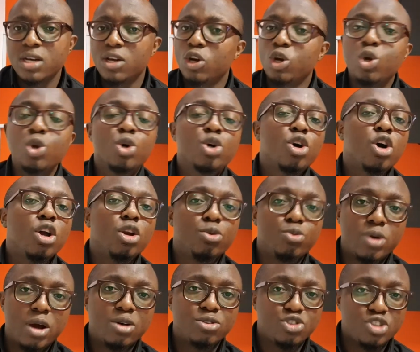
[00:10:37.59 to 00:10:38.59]
Look all
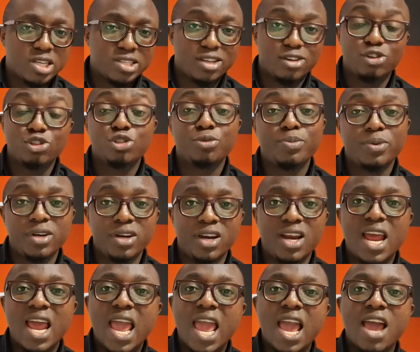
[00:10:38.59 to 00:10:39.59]
around you as an entrepreneur.
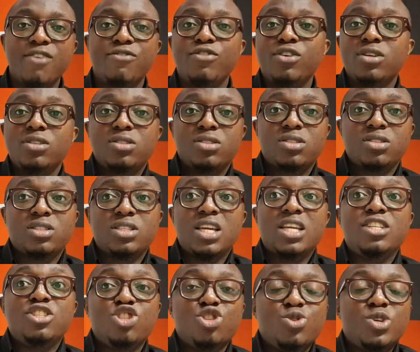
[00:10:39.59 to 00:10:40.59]

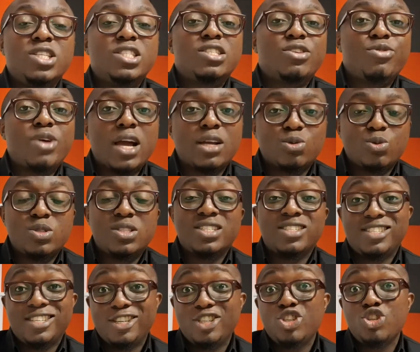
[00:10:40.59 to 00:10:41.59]
Everything you interact with
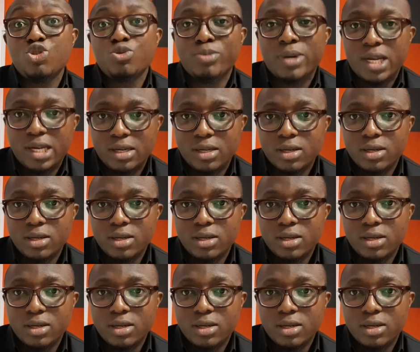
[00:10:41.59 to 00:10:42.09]
is a human.